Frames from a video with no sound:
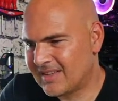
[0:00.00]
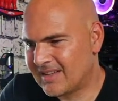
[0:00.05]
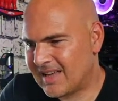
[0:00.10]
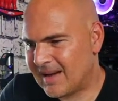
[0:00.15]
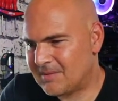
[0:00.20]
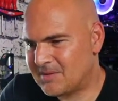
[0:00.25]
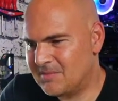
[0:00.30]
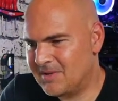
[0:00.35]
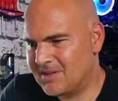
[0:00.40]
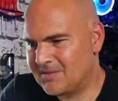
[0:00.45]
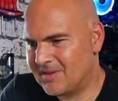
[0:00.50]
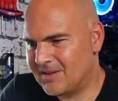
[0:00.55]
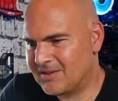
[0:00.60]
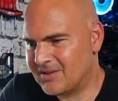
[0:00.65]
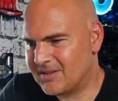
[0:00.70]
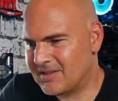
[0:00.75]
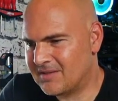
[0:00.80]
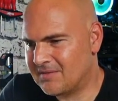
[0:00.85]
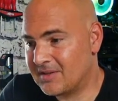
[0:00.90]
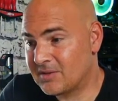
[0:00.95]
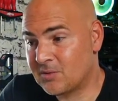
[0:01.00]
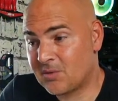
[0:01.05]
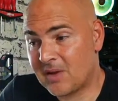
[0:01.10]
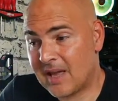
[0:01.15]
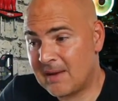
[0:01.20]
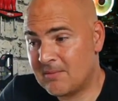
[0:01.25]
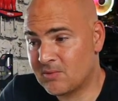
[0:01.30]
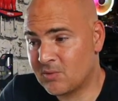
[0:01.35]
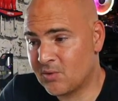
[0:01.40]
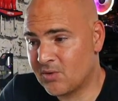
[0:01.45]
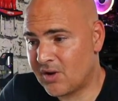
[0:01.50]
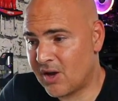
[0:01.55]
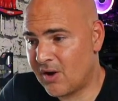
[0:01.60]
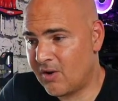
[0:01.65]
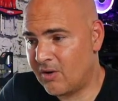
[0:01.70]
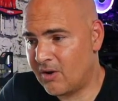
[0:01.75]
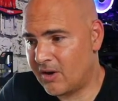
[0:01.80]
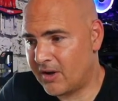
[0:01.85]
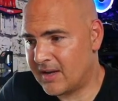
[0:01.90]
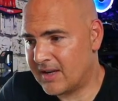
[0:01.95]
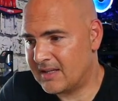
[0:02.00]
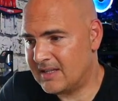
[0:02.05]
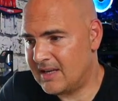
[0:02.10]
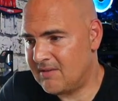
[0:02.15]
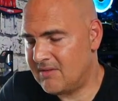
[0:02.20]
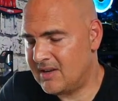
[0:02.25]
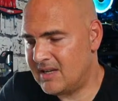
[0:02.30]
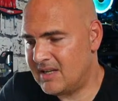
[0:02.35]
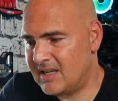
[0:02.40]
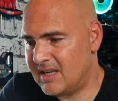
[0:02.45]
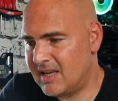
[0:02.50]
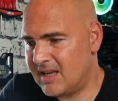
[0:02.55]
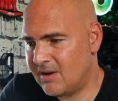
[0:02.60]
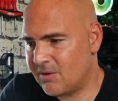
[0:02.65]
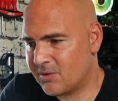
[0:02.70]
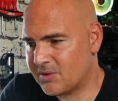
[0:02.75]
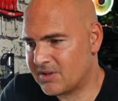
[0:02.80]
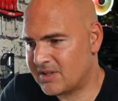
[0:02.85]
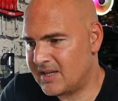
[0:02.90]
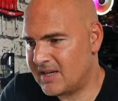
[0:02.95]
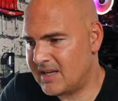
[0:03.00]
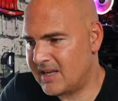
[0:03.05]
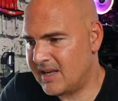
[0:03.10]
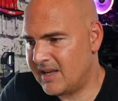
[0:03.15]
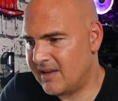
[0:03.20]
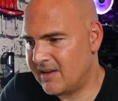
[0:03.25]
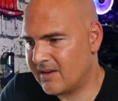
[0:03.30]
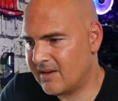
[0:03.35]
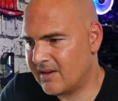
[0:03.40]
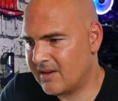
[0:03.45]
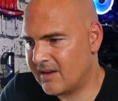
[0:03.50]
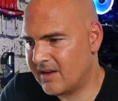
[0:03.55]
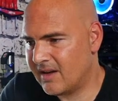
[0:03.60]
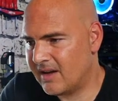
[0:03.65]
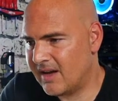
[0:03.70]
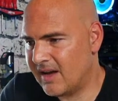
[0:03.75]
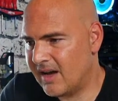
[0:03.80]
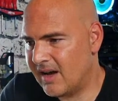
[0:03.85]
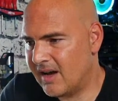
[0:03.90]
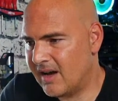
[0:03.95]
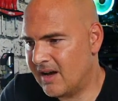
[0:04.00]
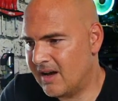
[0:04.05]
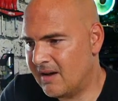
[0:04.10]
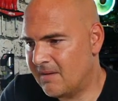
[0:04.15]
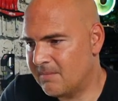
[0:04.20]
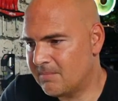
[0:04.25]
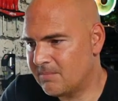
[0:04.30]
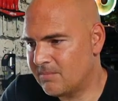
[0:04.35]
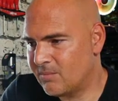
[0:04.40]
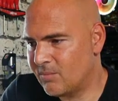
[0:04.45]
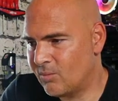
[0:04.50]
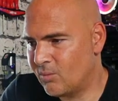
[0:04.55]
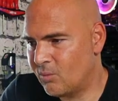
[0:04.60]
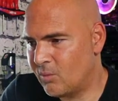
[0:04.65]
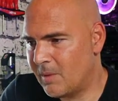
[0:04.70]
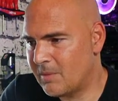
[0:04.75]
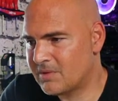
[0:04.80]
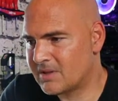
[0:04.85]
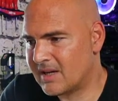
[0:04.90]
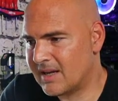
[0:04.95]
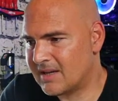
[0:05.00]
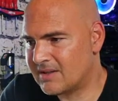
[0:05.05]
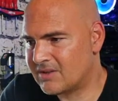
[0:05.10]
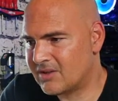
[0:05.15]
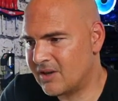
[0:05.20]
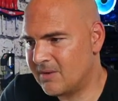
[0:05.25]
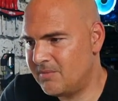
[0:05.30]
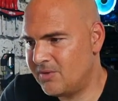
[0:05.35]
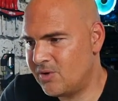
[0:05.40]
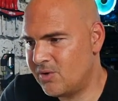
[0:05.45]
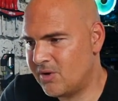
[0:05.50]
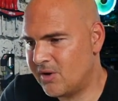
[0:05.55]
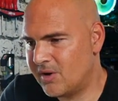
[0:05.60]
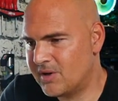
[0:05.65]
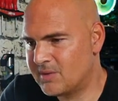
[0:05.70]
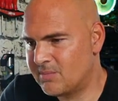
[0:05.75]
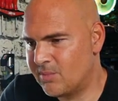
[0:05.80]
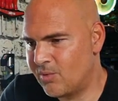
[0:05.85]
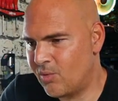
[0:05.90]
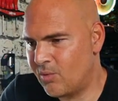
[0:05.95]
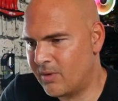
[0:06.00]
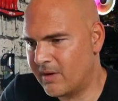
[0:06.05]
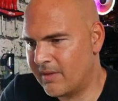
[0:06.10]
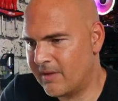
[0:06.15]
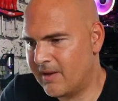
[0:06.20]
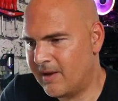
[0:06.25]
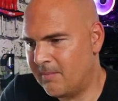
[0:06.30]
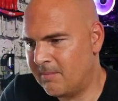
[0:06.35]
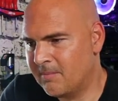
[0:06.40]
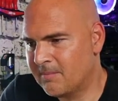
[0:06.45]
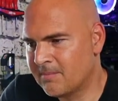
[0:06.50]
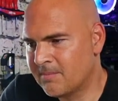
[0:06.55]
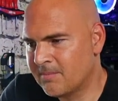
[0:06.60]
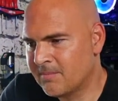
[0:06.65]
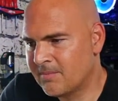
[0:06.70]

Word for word: Captain Me's Adventures, physical games will go like DVD or CD. When was the last time you guys bought one of them?